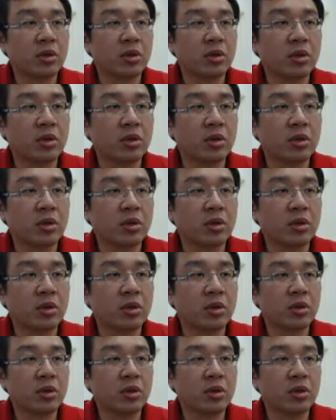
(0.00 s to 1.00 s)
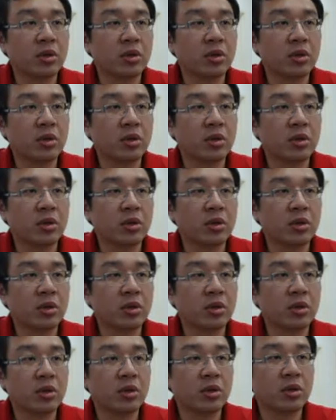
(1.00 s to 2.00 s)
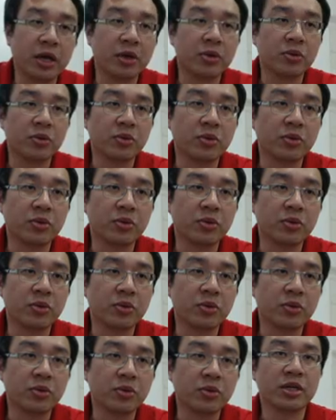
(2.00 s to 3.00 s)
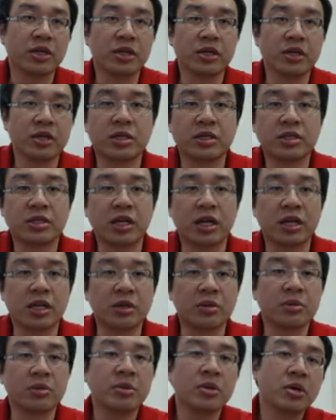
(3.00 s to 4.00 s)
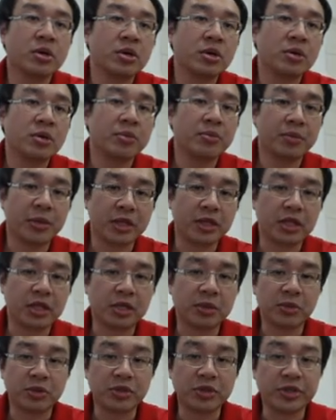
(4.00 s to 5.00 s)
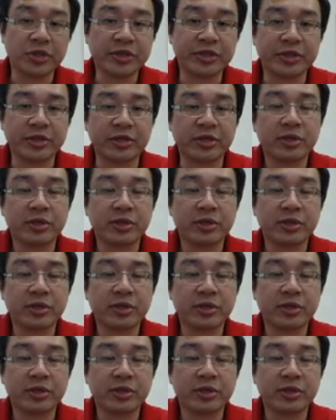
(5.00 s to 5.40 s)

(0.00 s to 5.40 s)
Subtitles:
And in this position, the black will be in a slightly better position.